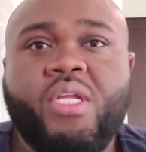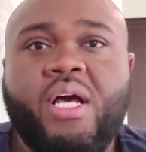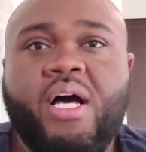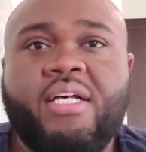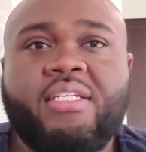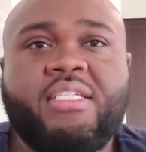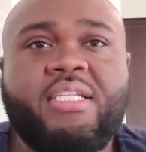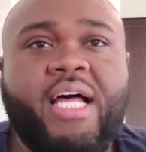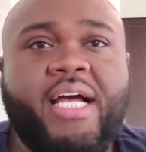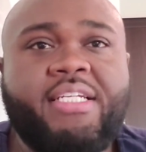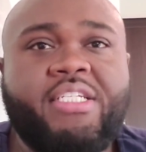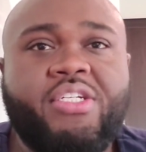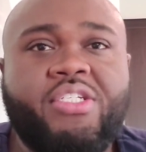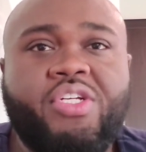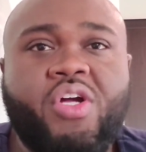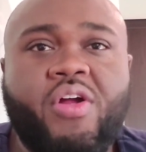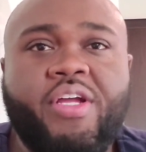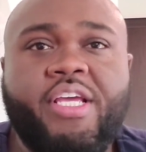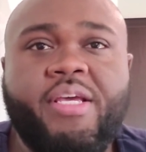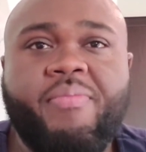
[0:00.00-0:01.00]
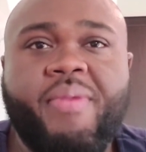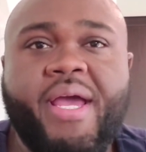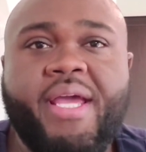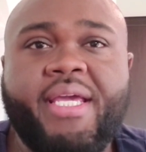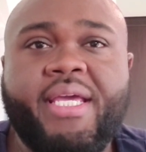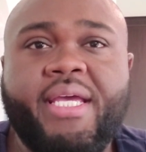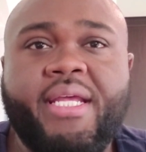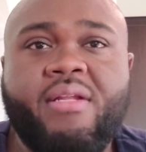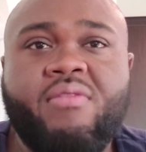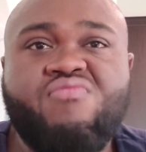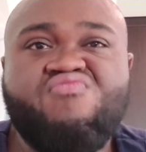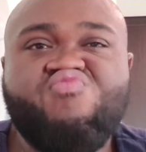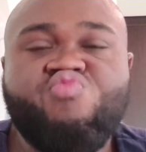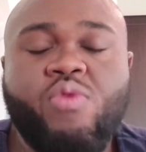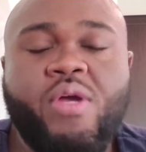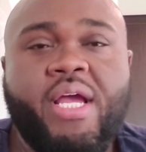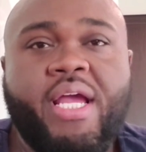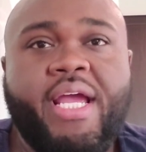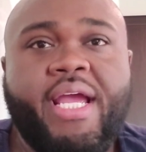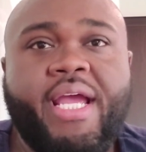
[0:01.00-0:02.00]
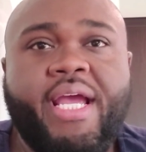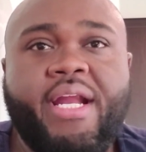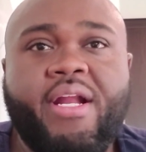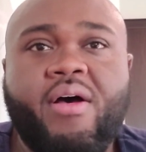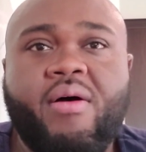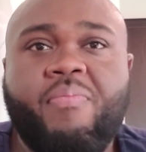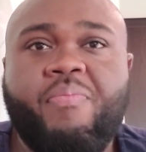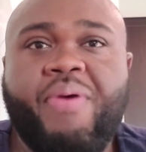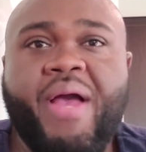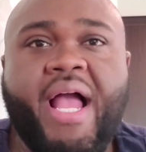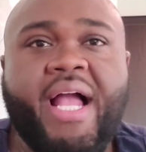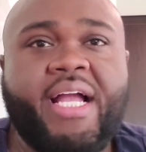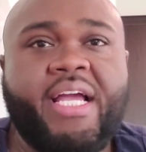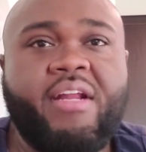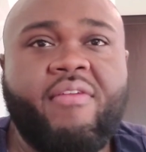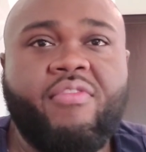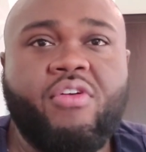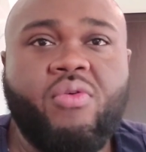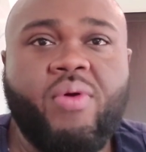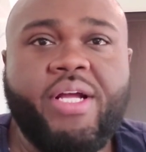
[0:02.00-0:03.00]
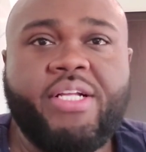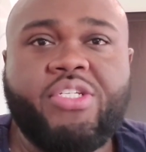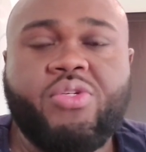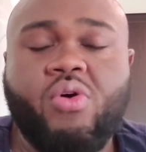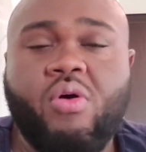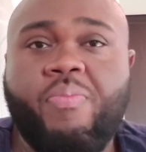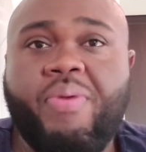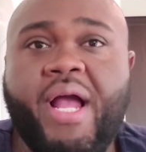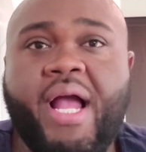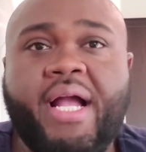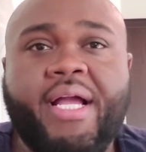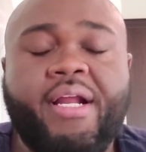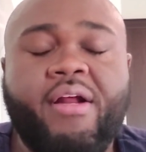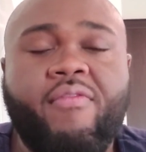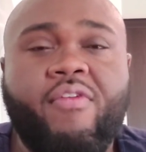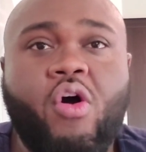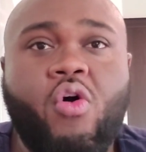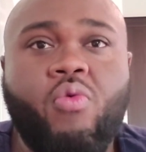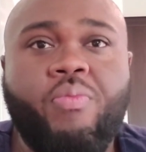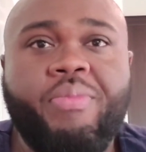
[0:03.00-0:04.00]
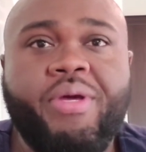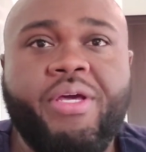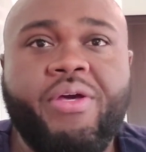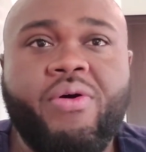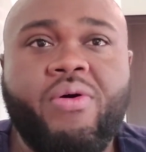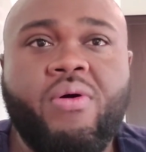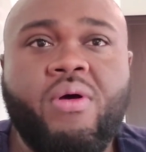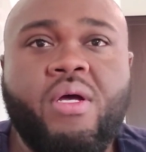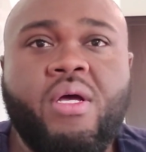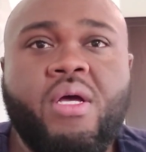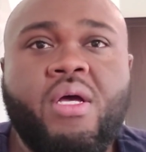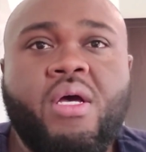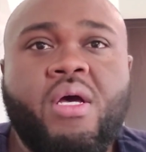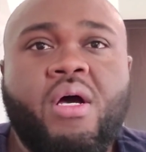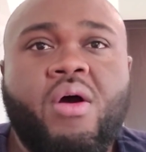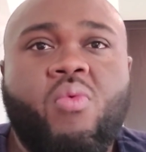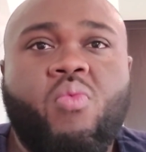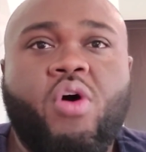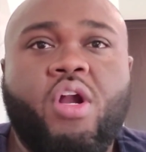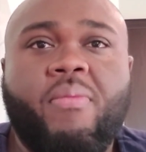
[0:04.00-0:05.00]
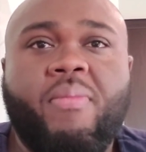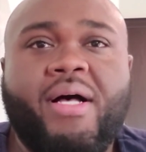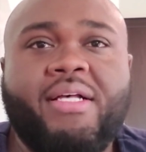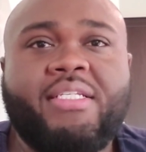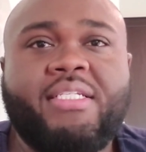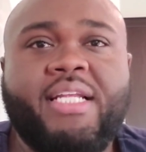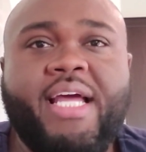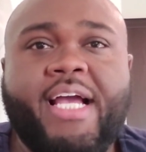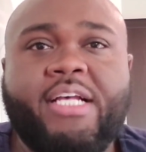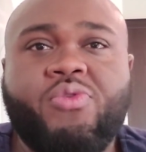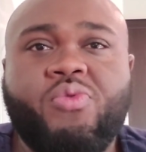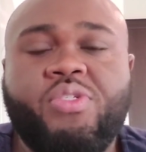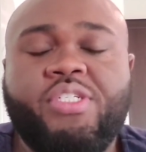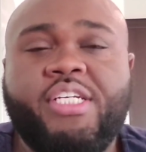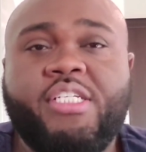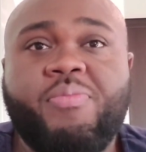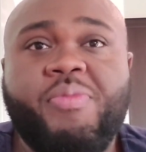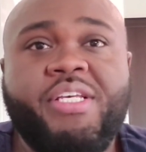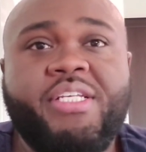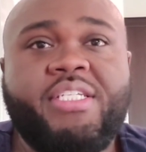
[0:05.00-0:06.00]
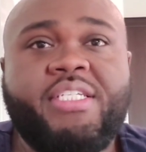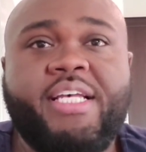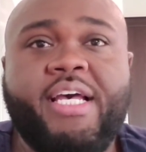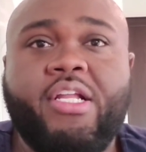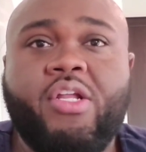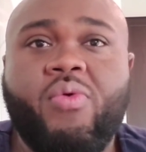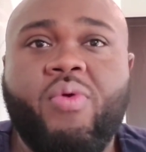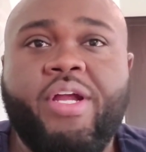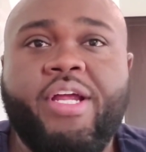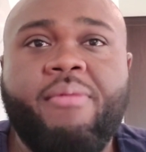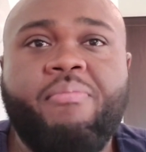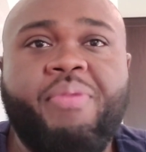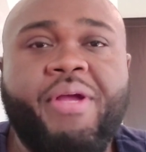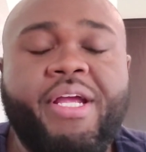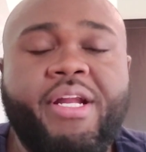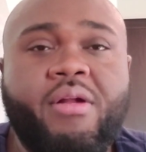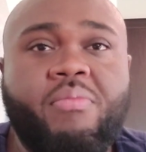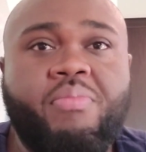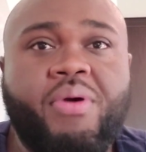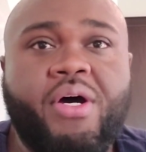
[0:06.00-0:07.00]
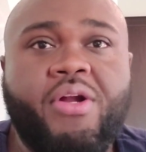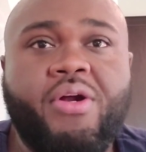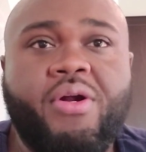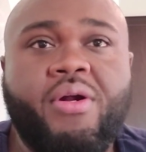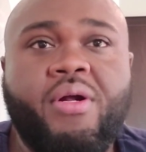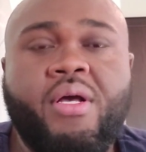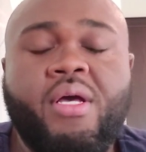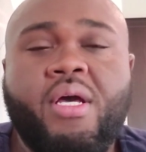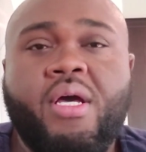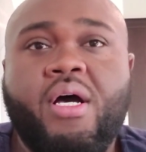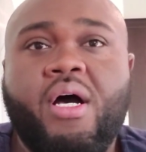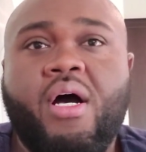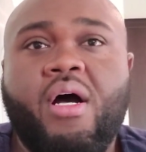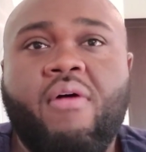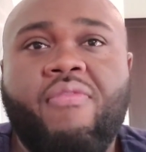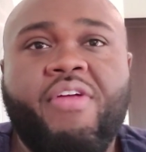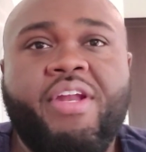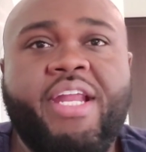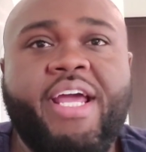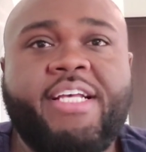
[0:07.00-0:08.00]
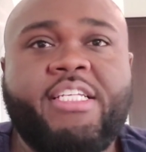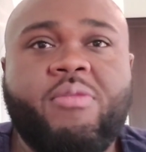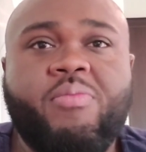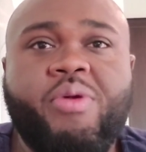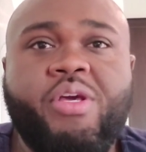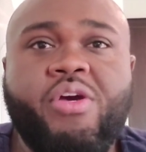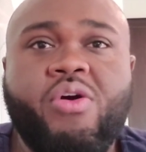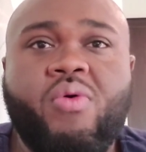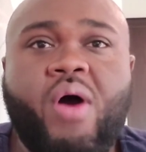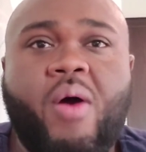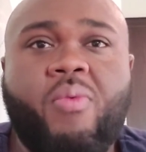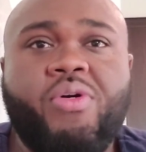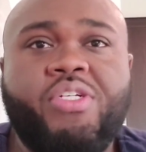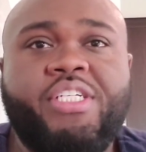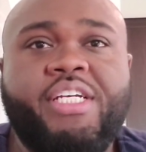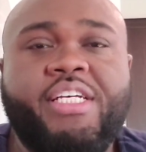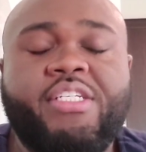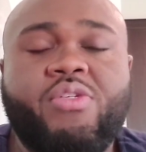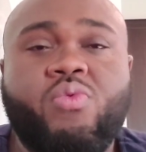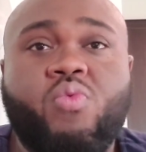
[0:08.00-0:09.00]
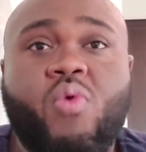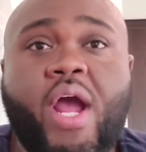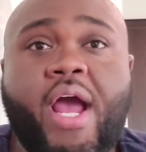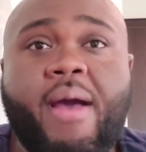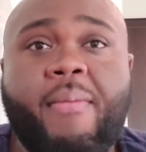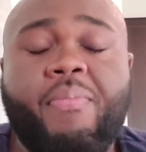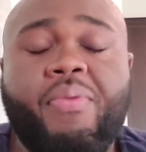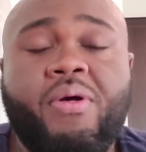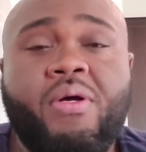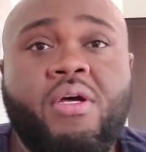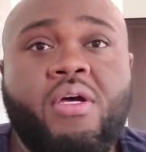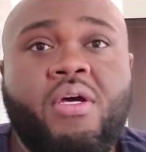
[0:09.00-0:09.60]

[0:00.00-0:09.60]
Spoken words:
a slice of turkey bacon, and a packet of grits or a packet of oatmeal. One of my snacks would just be celery and peanut butter. The next meal, I would just wrap,